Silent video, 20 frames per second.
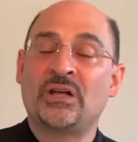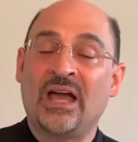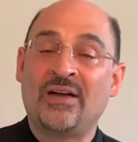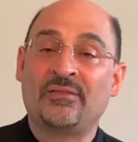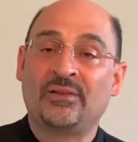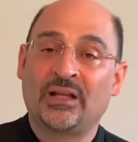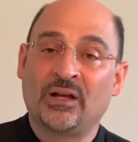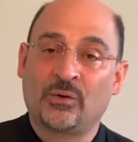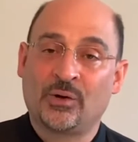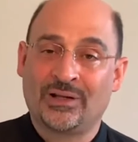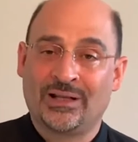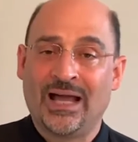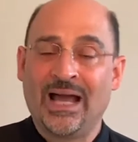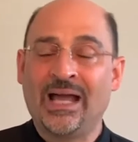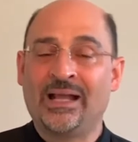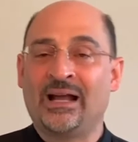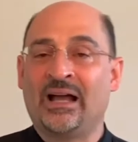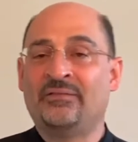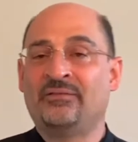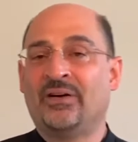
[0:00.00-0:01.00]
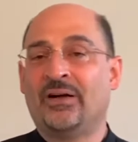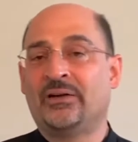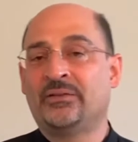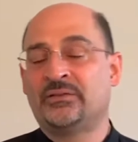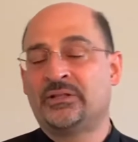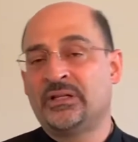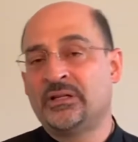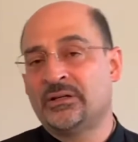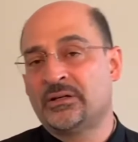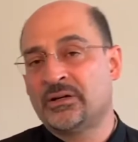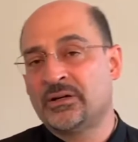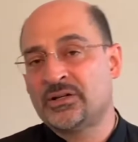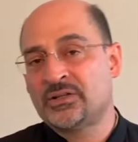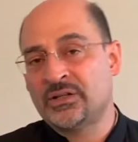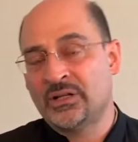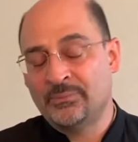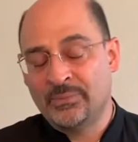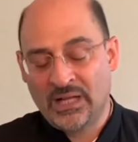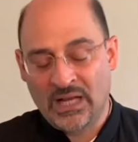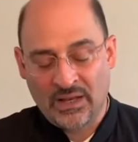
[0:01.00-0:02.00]
heavily reliant on
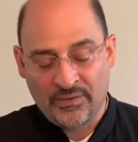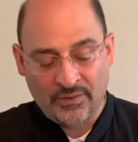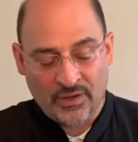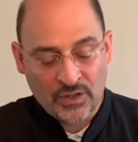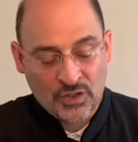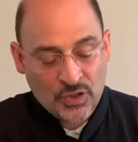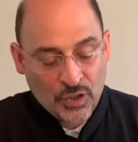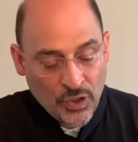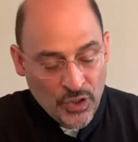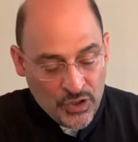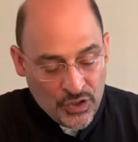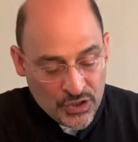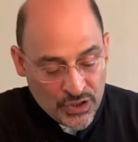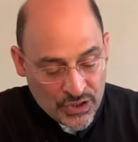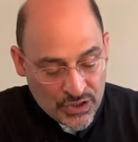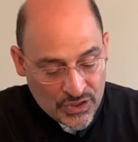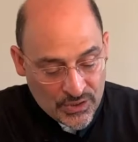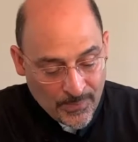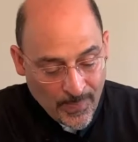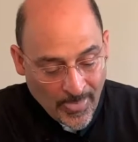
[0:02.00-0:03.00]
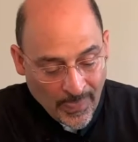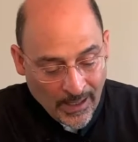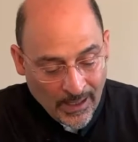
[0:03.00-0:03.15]
volunteers and many of our churches.